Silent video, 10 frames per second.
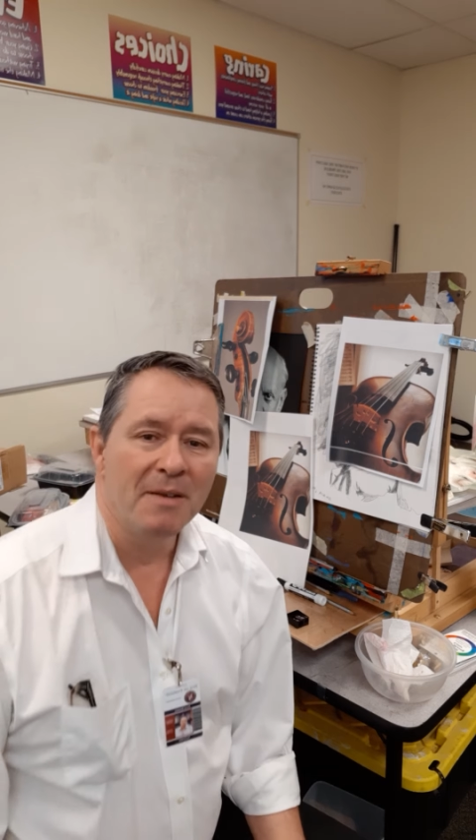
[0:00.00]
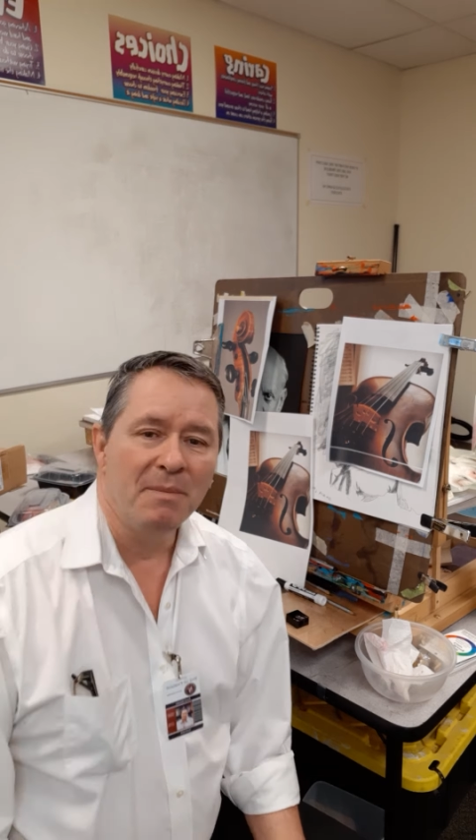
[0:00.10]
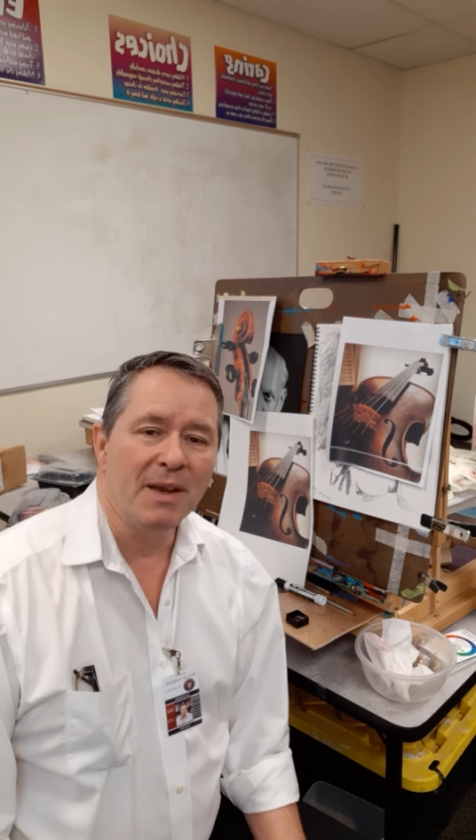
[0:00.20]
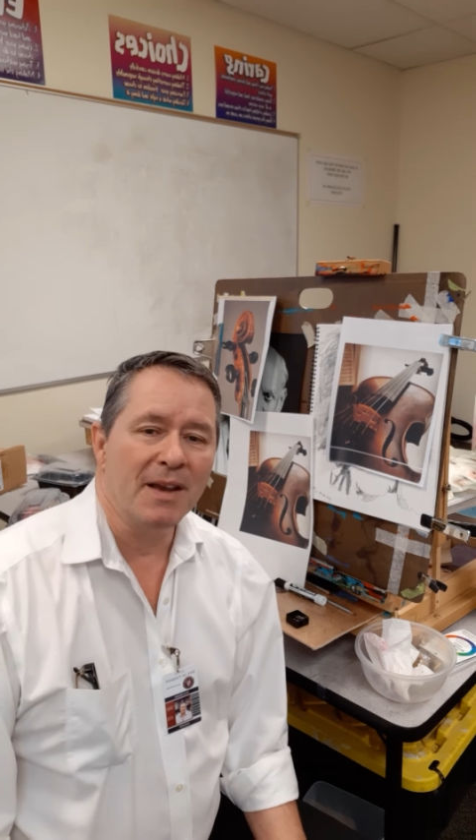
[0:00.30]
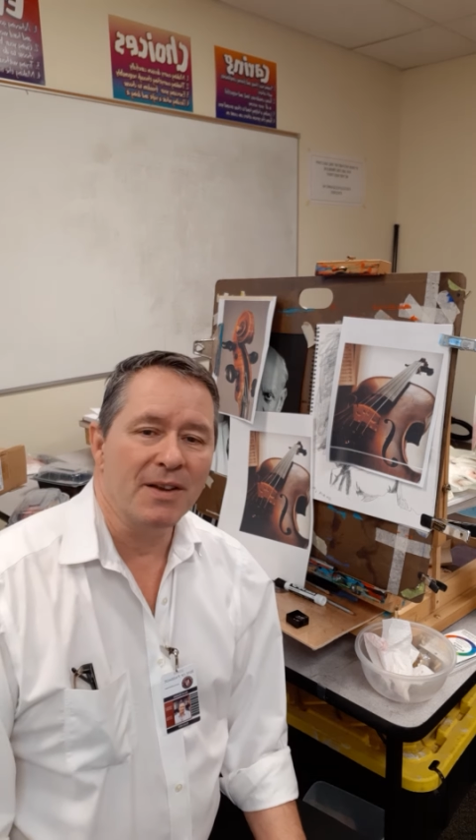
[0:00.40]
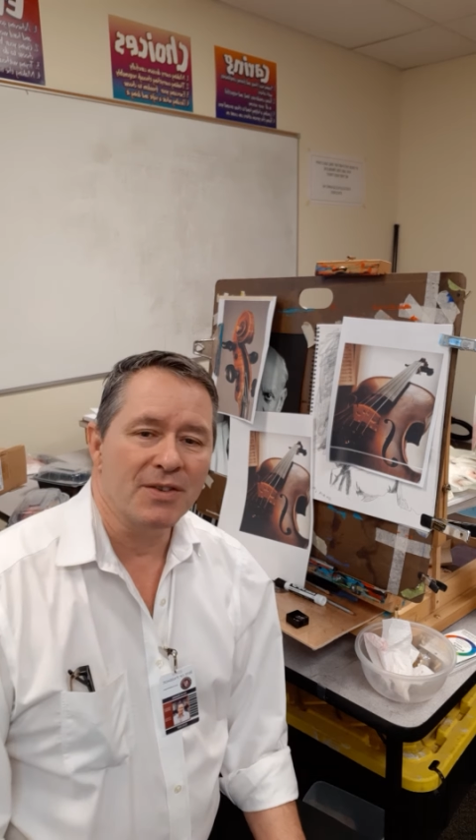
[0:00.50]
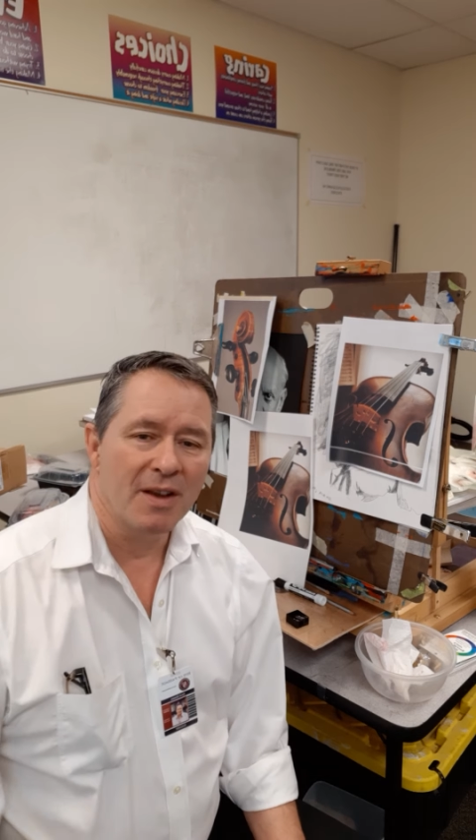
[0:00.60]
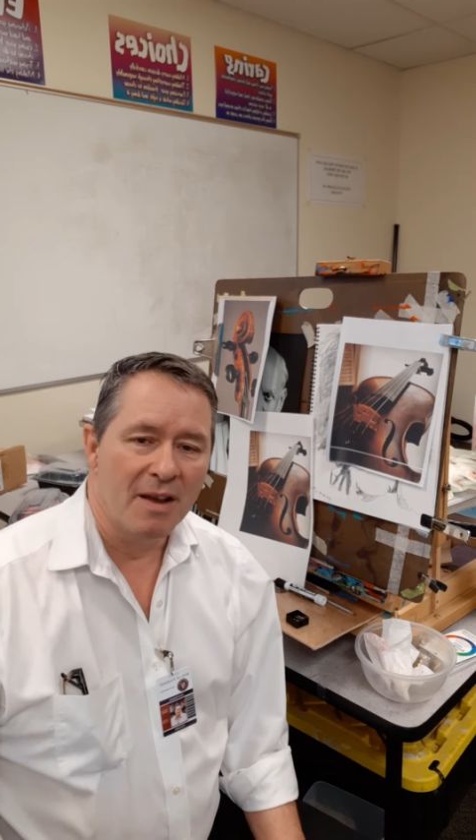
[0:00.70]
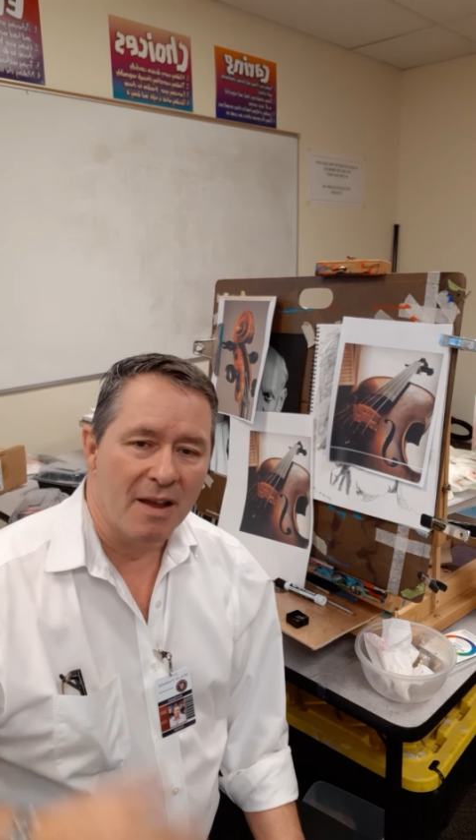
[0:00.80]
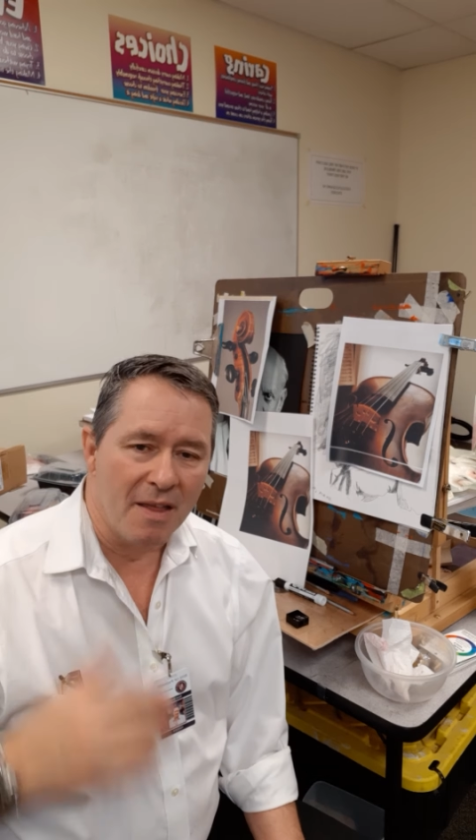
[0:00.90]
because
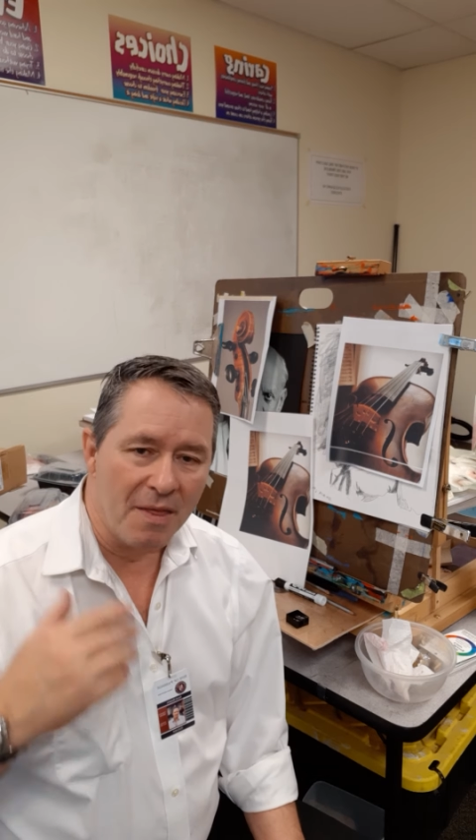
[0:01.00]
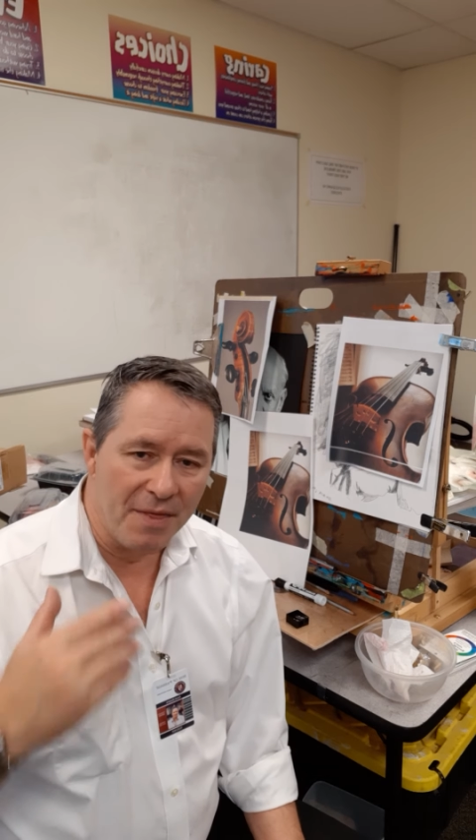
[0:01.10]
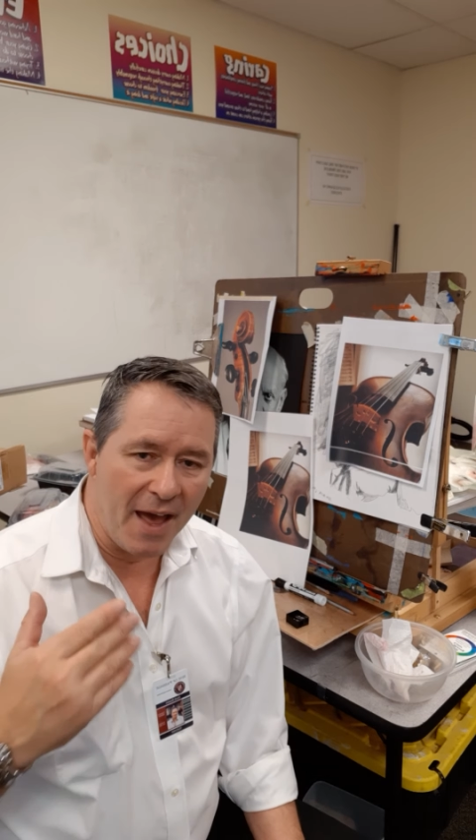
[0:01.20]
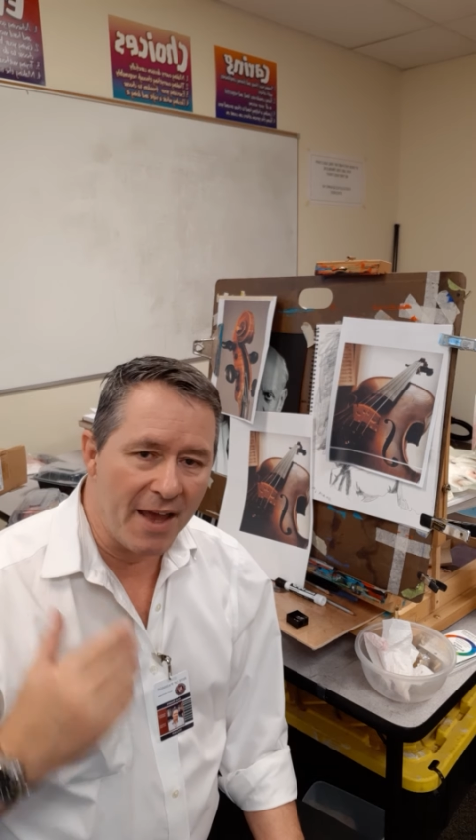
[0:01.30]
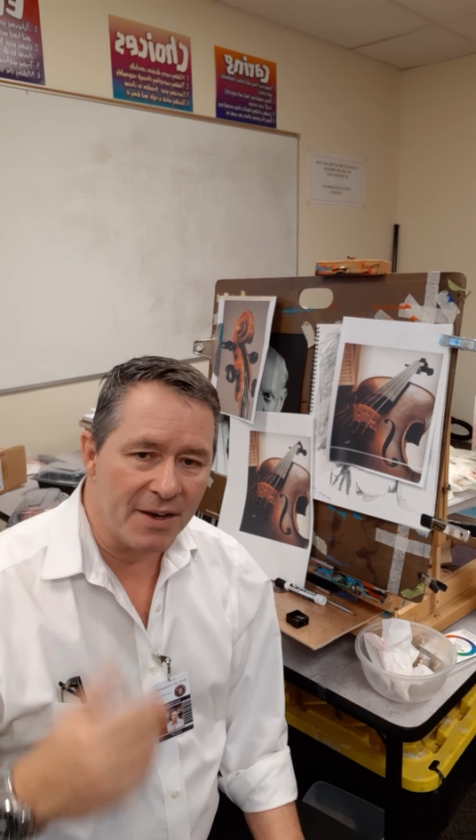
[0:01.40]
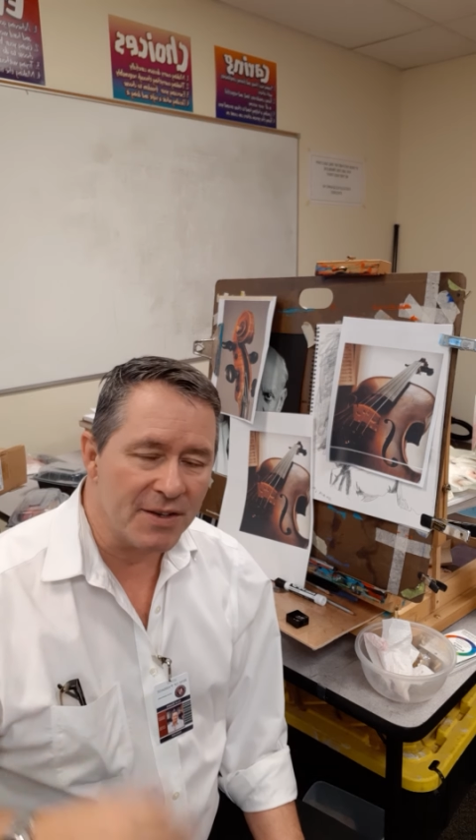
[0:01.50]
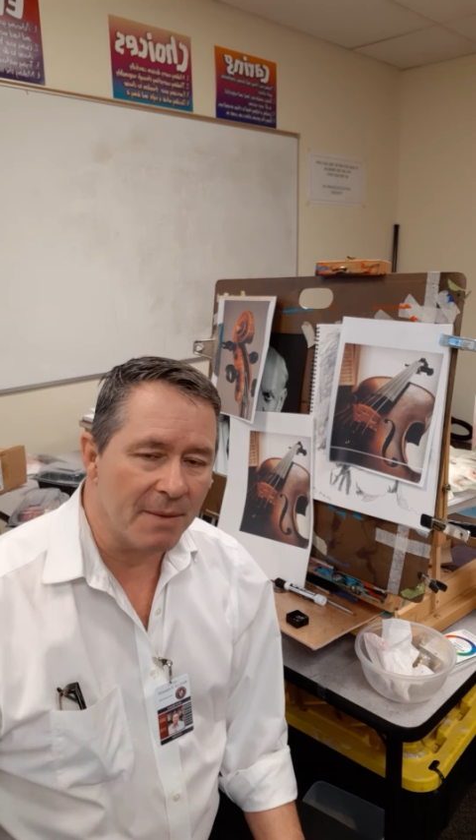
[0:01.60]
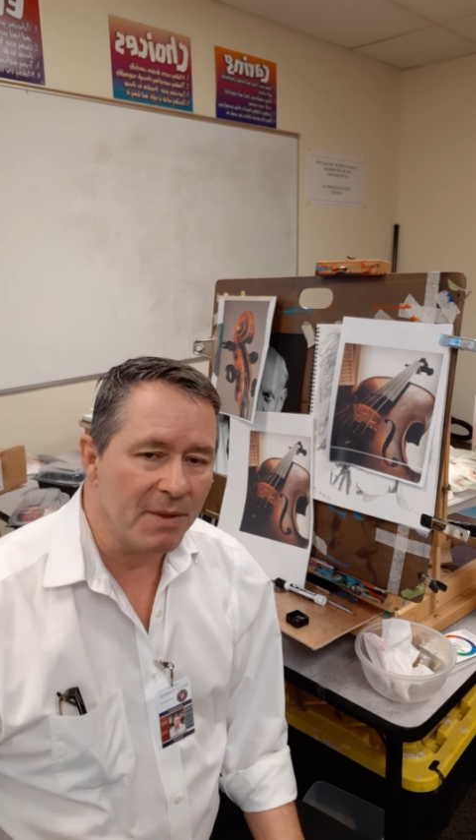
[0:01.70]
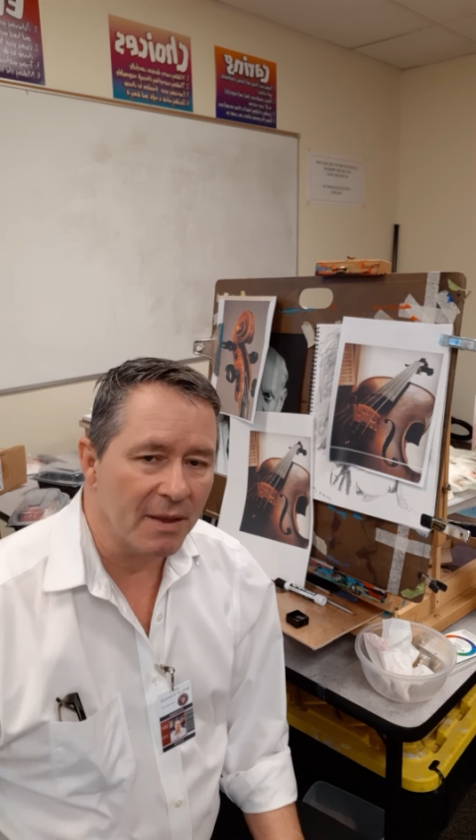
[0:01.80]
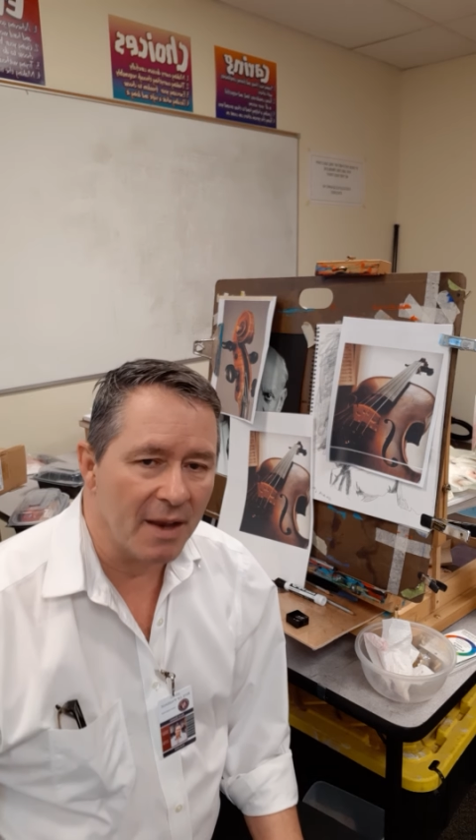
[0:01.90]
that is something